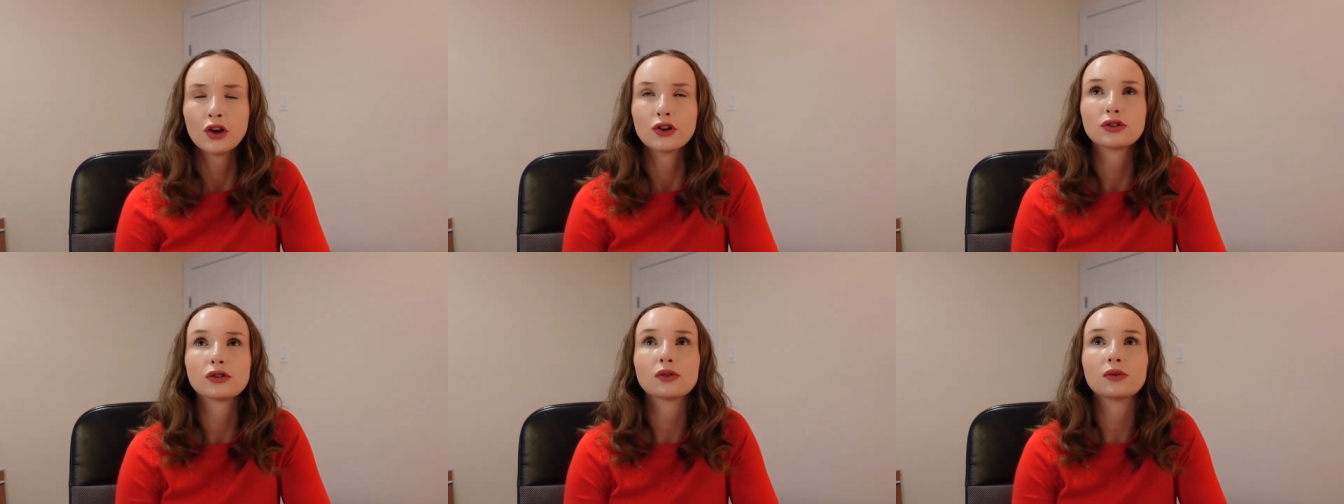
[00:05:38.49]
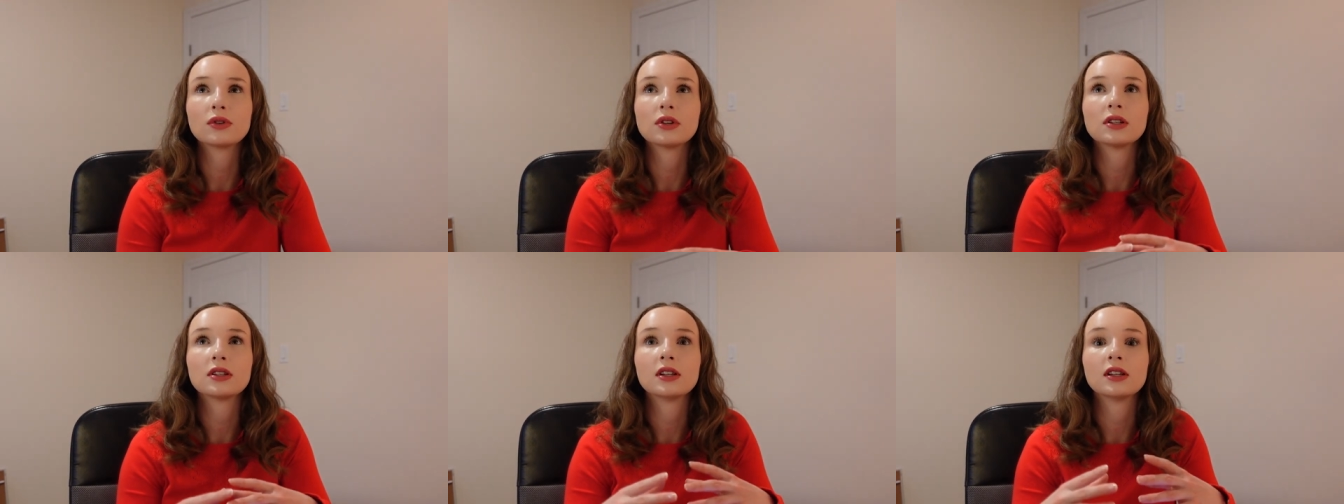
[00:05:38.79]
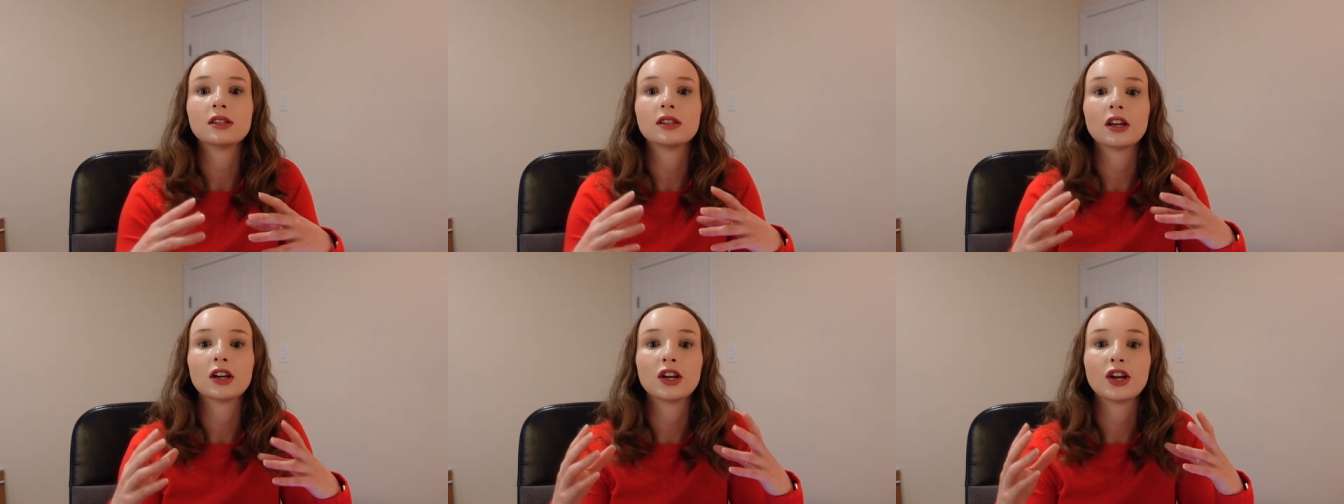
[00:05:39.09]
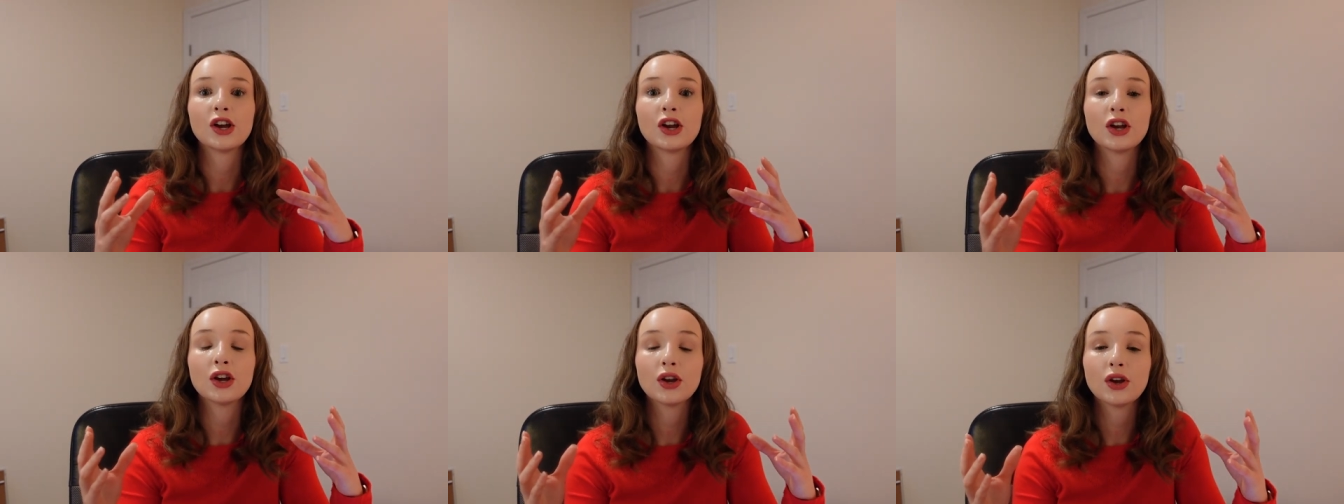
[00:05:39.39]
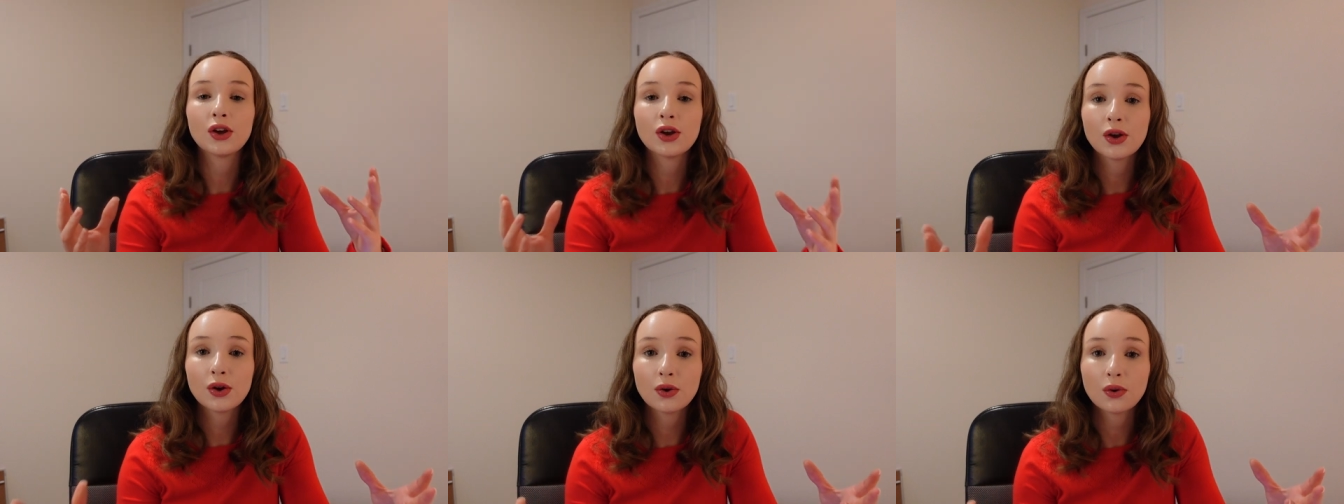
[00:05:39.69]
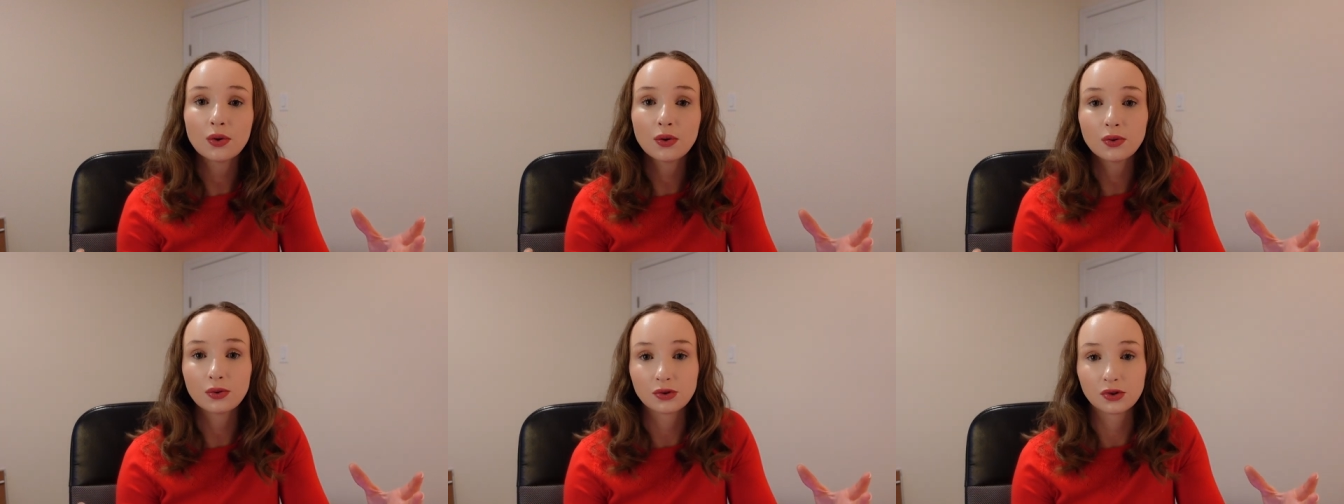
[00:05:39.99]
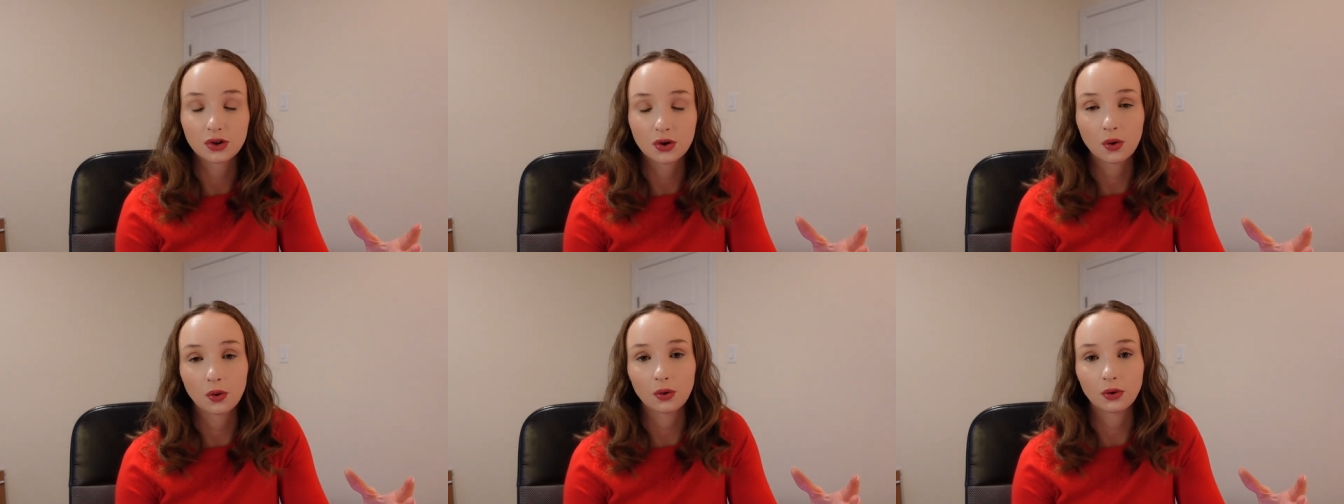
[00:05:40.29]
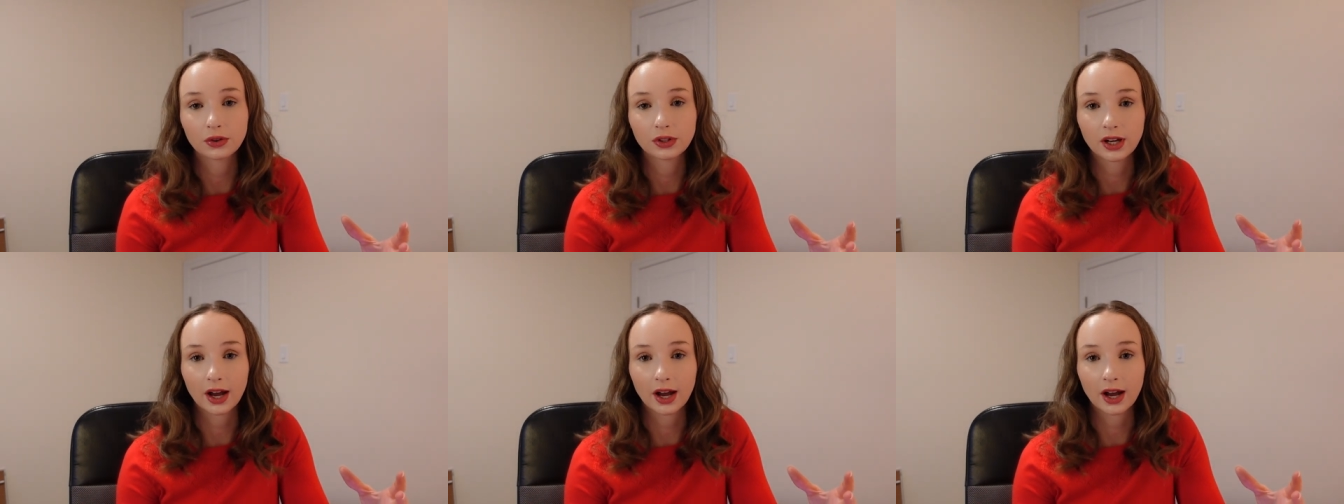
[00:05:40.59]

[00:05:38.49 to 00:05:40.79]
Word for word: So this is a huge goal